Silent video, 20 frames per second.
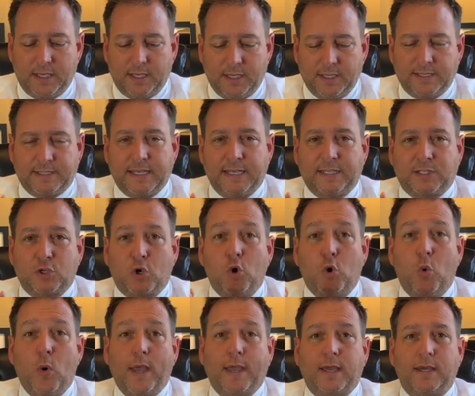is its
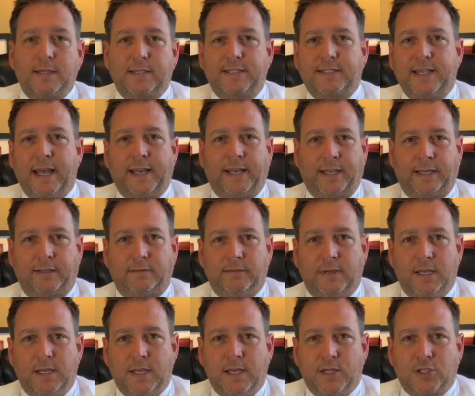quick setting.
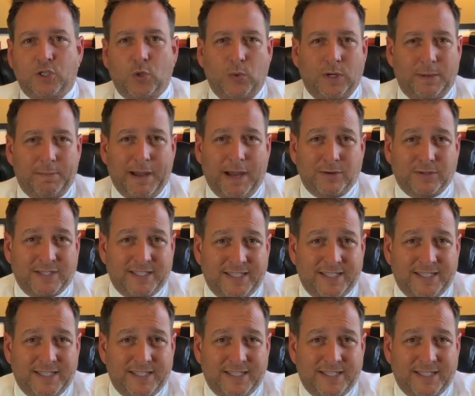So in about